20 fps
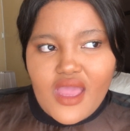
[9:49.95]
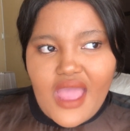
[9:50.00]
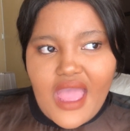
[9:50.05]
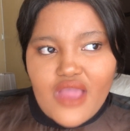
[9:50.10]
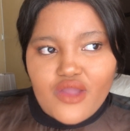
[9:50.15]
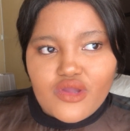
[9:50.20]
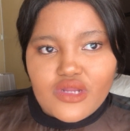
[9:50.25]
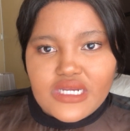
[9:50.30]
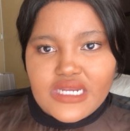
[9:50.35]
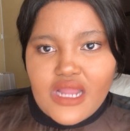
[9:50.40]
I
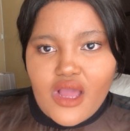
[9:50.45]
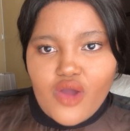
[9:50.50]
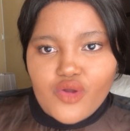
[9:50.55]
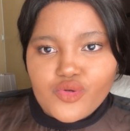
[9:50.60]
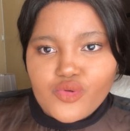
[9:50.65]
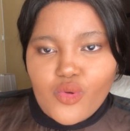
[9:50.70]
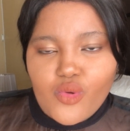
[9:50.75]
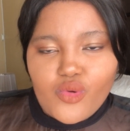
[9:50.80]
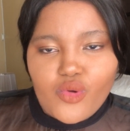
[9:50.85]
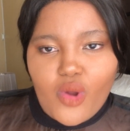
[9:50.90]
could now
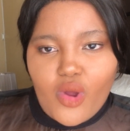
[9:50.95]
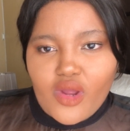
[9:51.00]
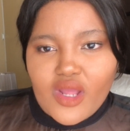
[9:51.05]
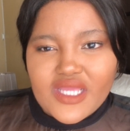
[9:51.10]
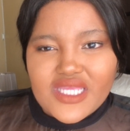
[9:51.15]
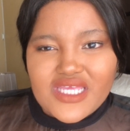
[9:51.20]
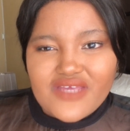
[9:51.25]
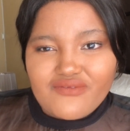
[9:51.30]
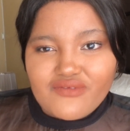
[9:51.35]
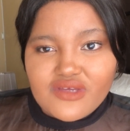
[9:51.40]
no longer
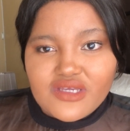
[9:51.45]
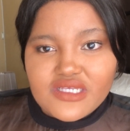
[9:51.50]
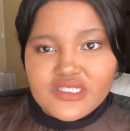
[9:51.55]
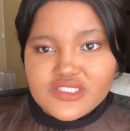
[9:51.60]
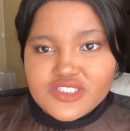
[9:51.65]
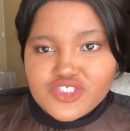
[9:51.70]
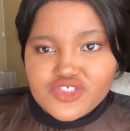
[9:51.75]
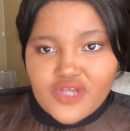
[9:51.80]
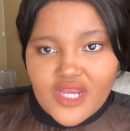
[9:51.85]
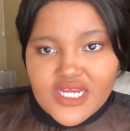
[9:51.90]
give her
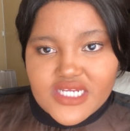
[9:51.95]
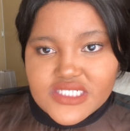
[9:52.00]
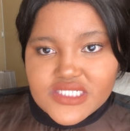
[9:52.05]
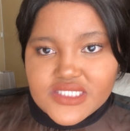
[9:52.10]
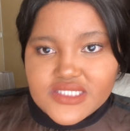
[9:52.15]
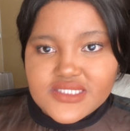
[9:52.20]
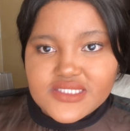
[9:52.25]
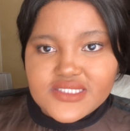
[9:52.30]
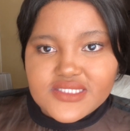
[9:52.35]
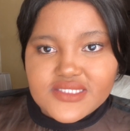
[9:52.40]

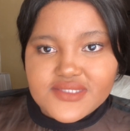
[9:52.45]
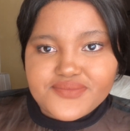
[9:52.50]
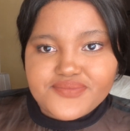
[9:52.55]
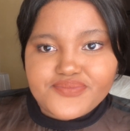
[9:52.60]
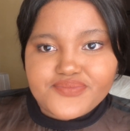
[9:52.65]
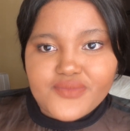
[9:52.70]
instructions.